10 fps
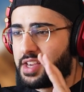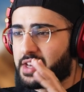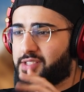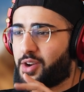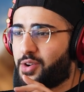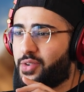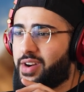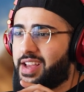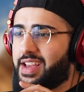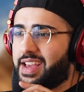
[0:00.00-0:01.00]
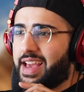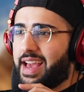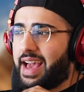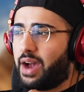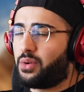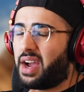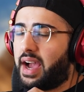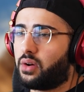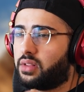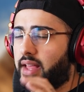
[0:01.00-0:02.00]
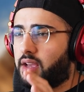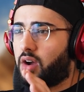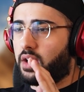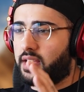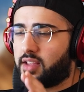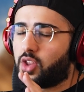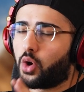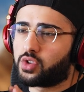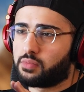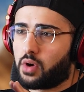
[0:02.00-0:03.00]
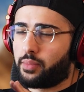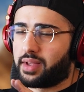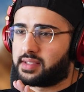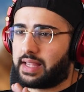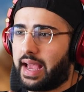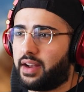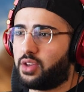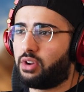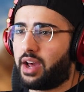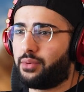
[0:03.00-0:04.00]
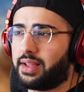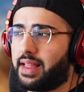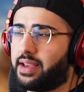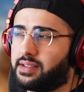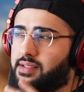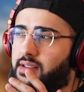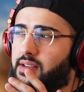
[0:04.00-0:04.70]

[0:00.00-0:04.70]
So how like in those moments, how do you not realize,